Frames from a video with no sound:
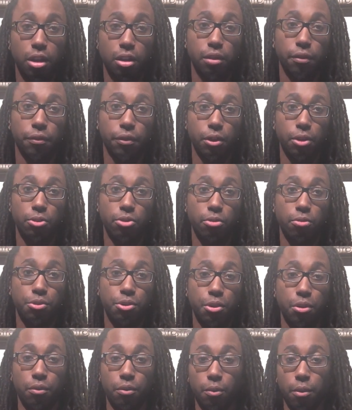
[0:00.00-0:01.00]
to feel some
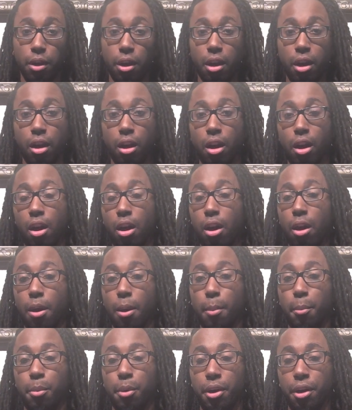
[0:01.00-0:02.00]
sort of a way,
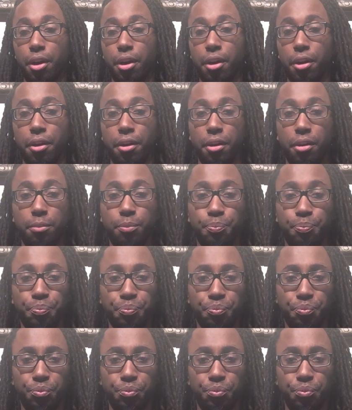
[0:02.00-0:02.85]
but um,